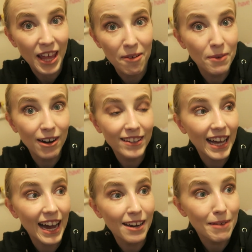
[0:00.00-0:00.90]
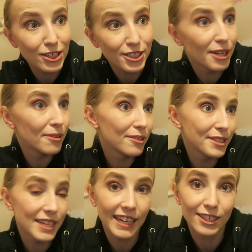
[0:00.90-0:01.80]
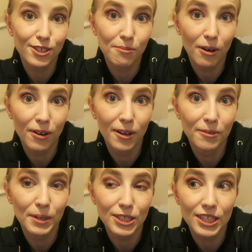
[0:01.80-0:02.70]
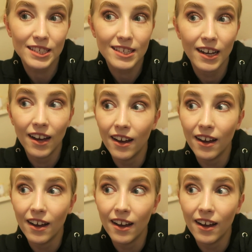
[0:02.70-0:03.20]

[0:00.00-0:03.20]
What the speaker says: I'm wearing that and I'm actually going on stage tomorrow, which is